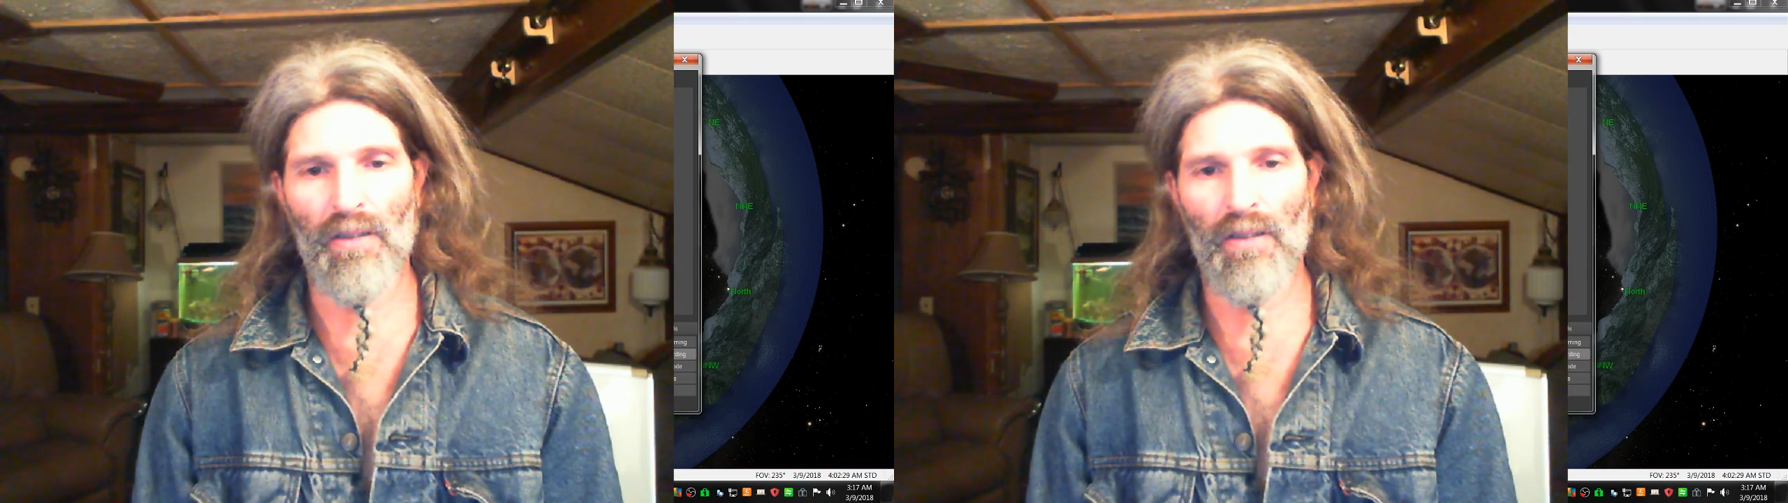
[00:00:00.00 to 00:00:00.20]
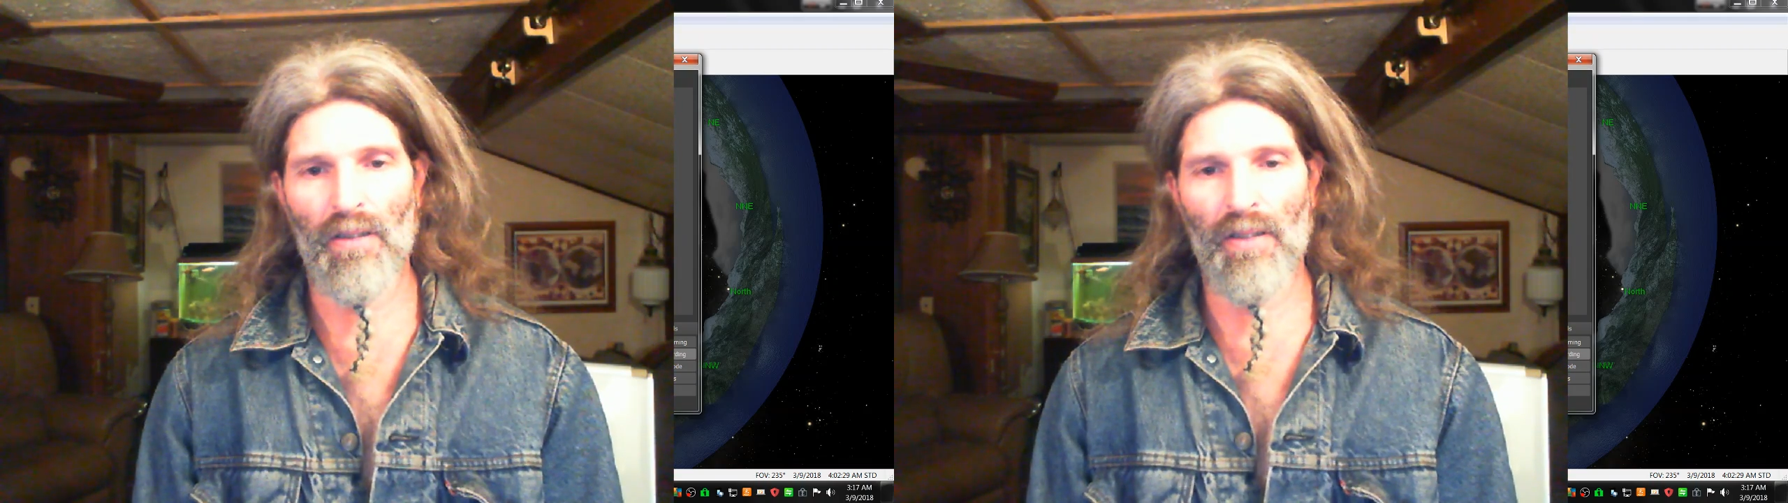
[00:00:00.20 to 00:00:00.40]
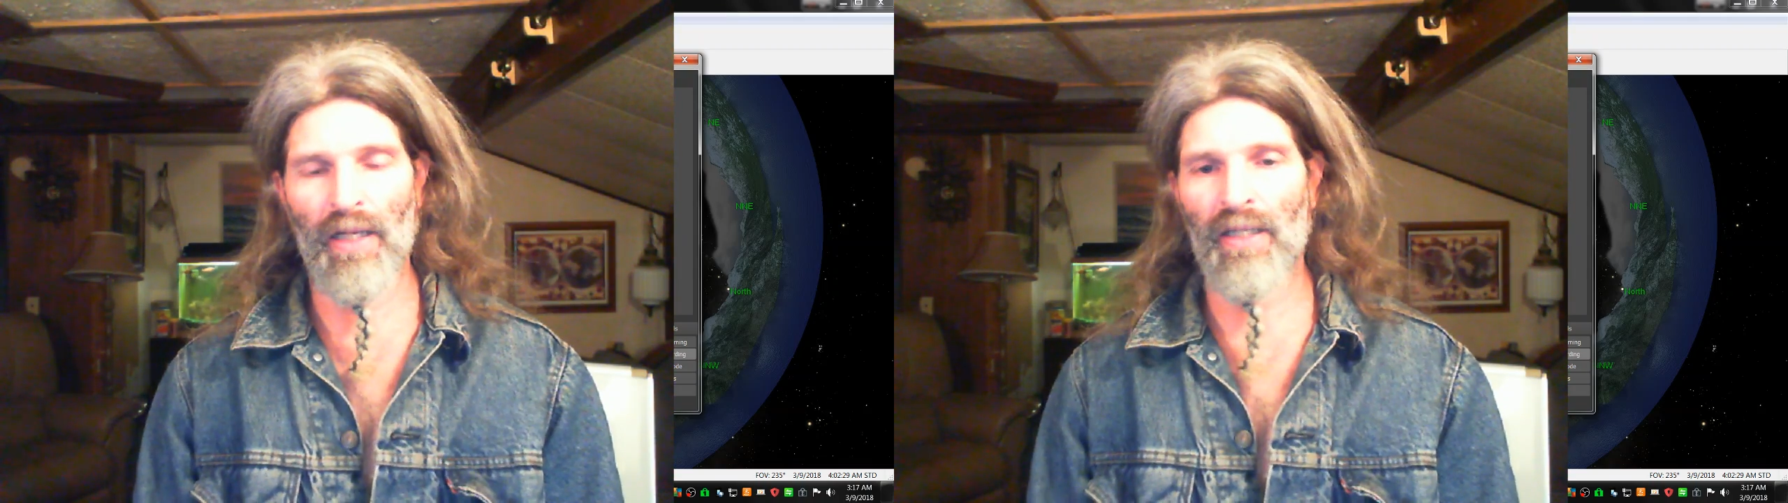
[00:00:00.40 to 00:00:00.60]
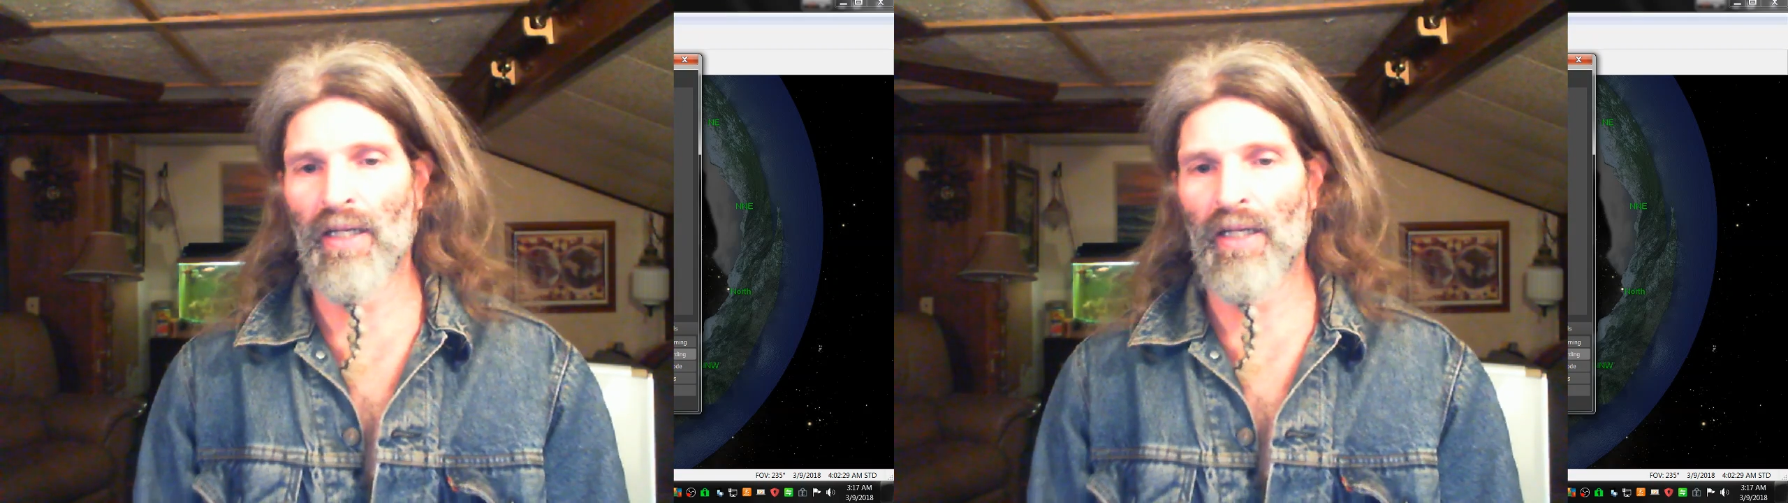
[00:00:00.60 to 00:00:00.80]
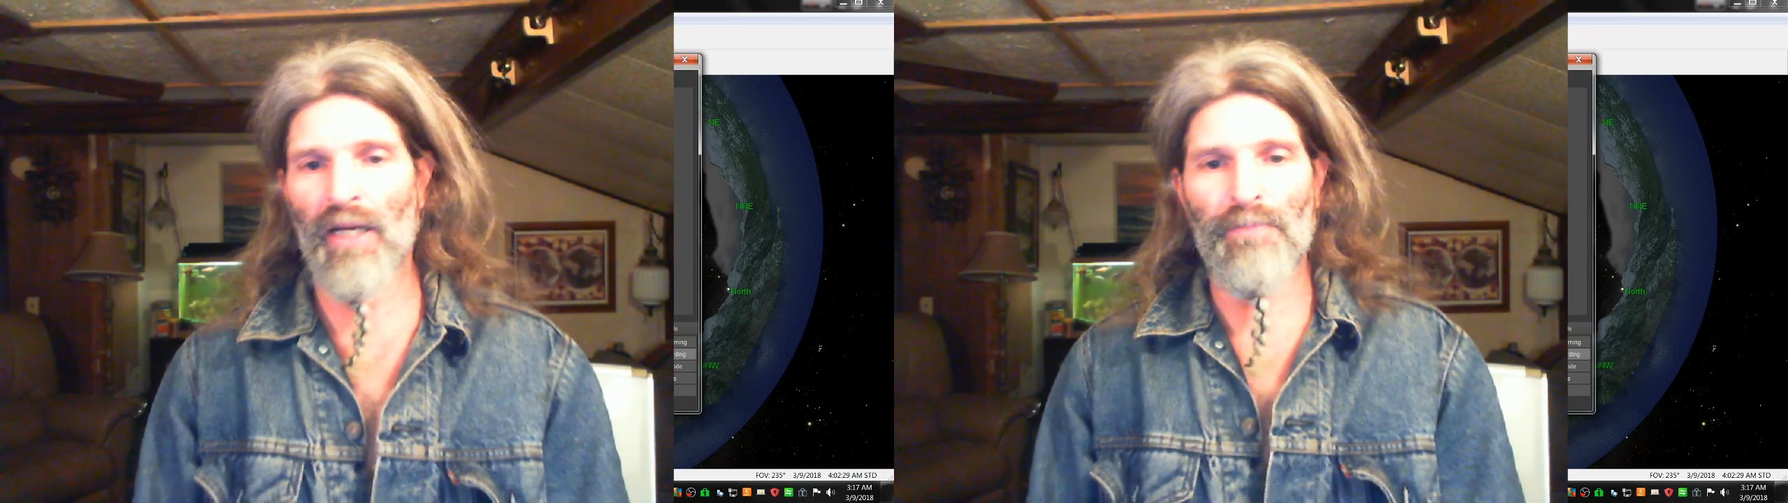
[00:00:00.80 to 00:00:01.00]

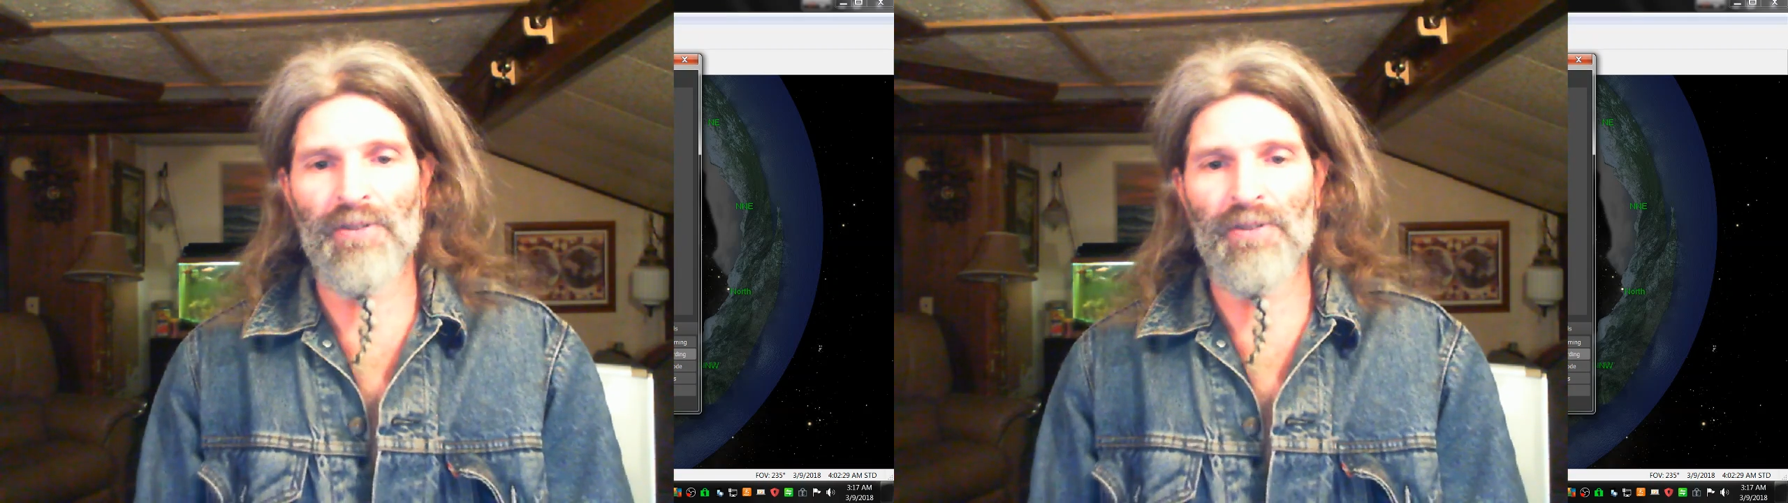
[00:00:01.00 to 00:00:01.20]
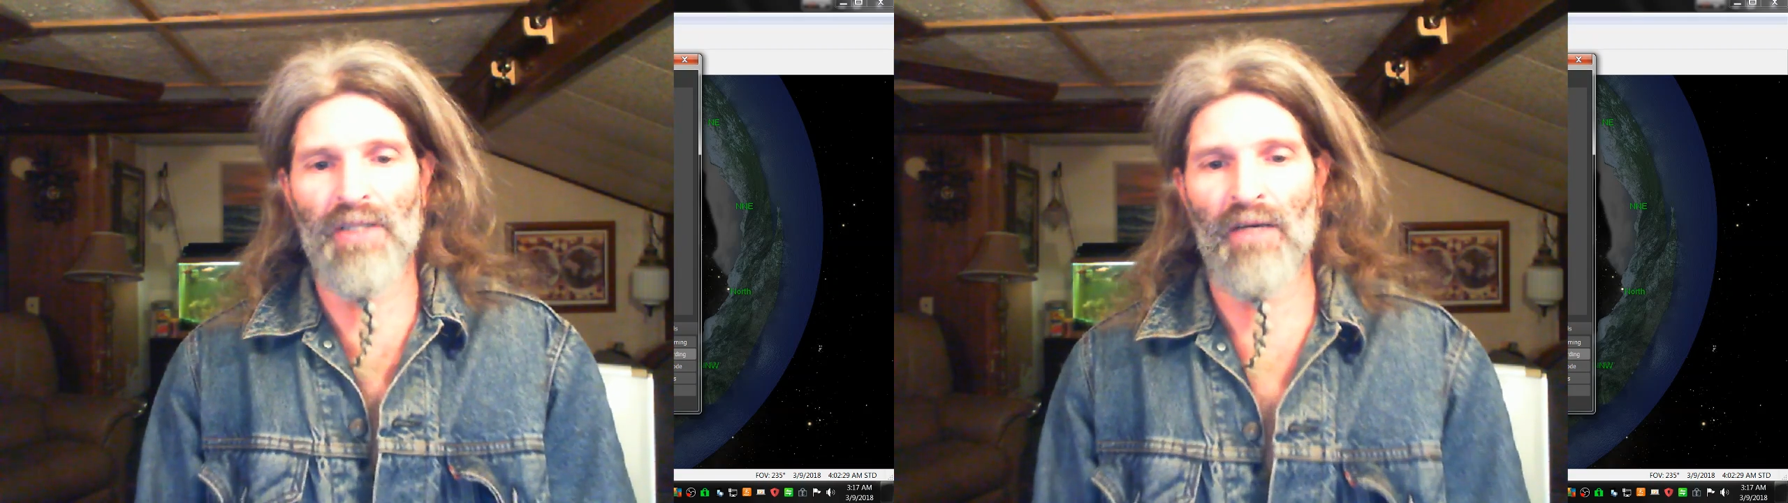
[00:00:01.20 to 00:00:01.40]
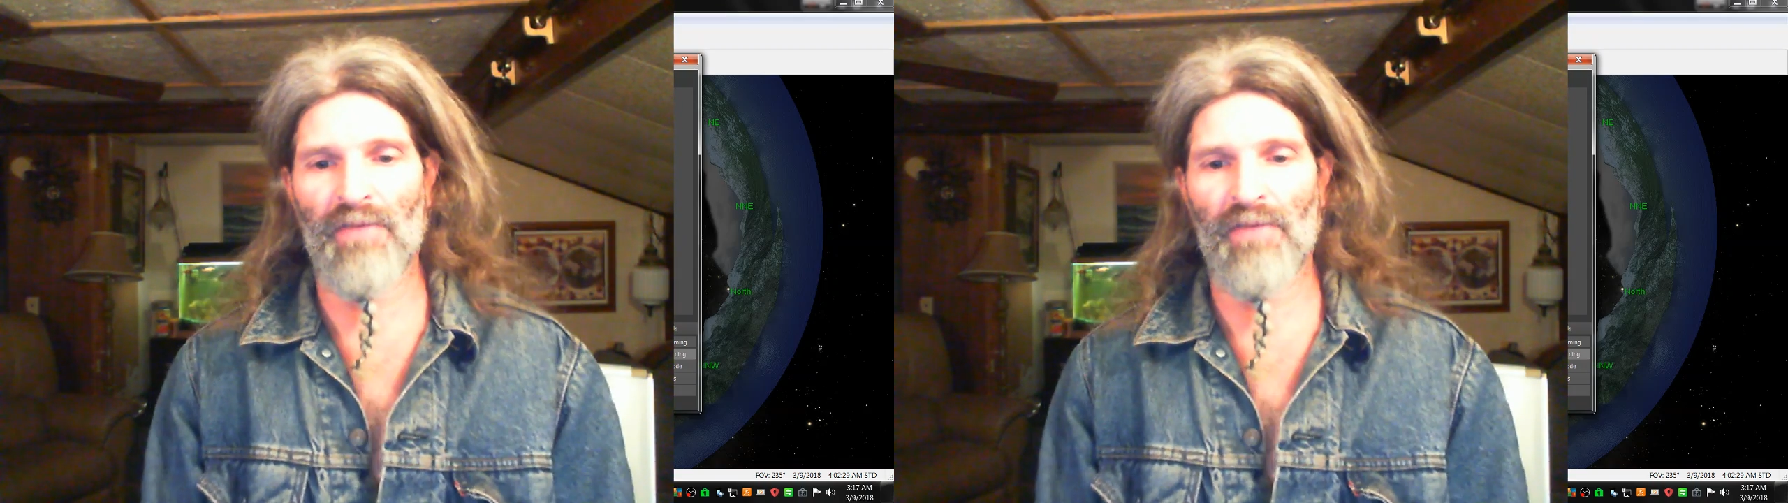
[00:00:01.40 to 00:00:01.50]
99%